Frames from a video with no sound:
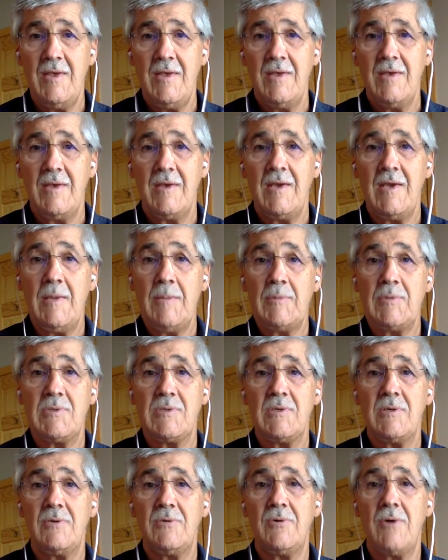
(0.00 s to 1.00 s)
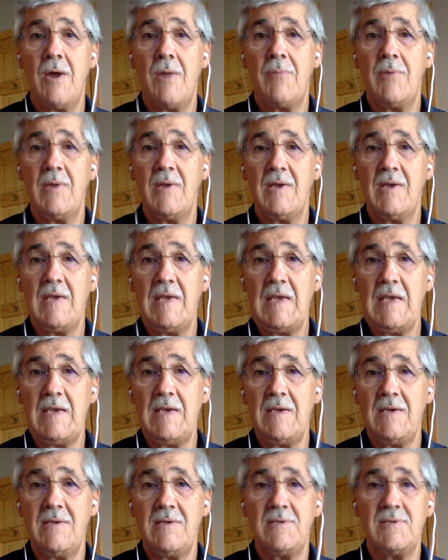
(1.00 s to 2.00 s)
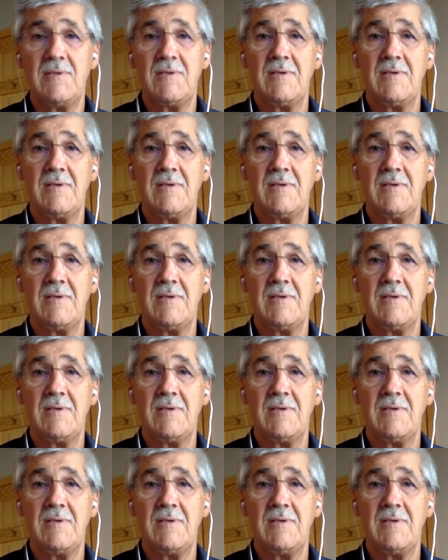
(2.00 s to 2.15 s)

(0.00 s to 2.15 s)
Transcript: keeps dropping keys